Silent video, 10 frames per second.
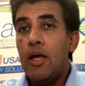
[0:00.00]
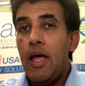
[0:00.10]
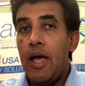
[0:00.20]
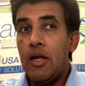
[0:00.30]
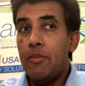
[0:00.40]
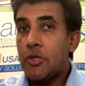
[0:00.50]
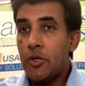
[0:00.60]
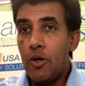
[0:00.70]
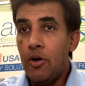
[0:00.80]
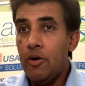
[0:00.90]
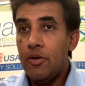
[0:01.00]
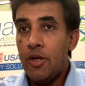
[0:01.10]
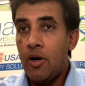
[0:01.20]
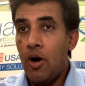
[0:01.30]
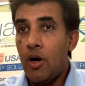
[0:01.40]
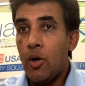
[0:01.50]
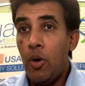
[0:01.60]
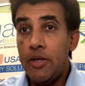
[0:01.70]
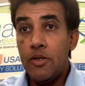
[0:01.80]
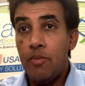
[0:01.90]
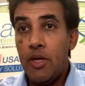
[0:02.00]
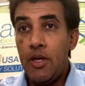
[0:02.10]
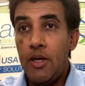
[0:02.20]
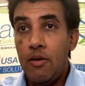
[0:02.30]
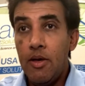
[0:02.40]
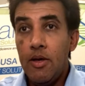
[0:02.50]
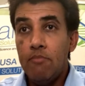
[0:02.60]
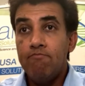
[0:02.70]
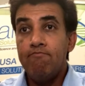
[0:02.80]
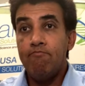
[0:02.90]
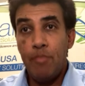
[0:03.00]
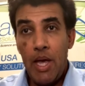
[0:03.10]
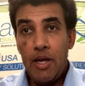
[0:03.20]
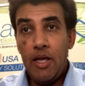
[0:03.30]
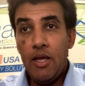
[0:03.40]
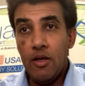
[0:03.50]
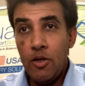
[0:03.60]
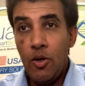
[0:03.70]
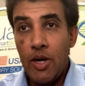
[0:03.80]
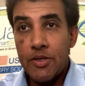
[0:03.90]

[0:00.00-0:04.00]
and I'm sure there are going to be many U.S.